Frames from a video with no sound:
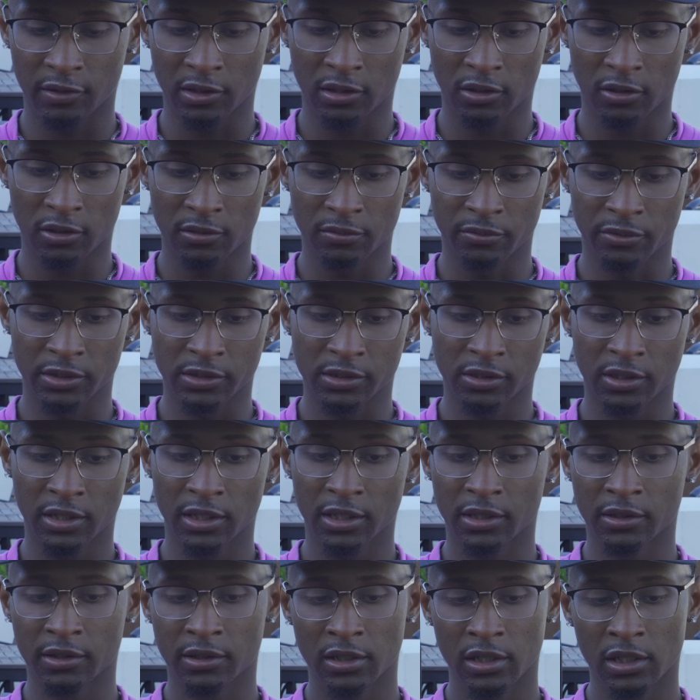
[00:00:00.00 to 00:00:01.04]
having a clothing brand. So
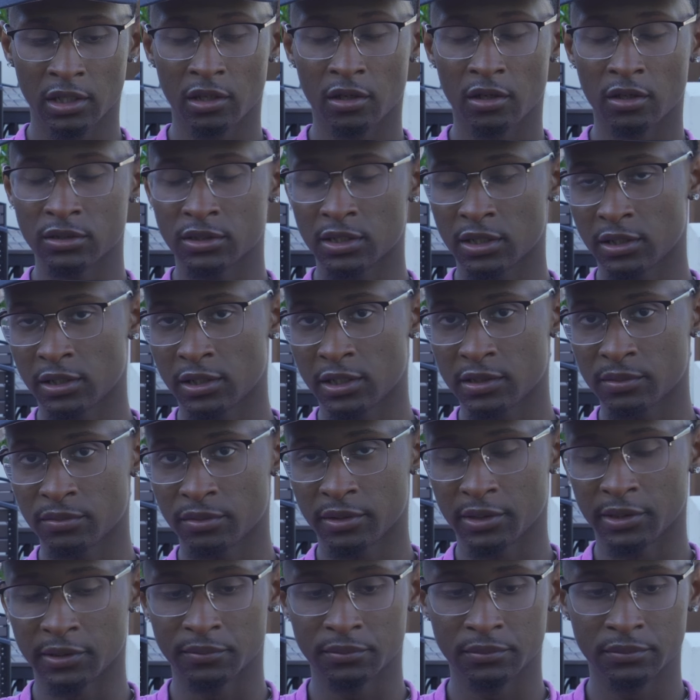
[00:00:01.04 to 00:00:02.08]
yeah, on to the next
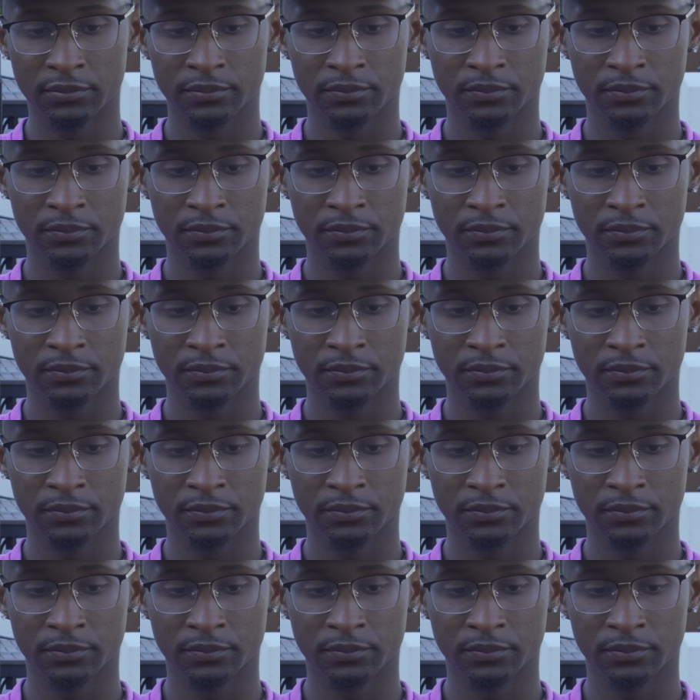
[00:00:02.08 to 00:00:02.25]
brand.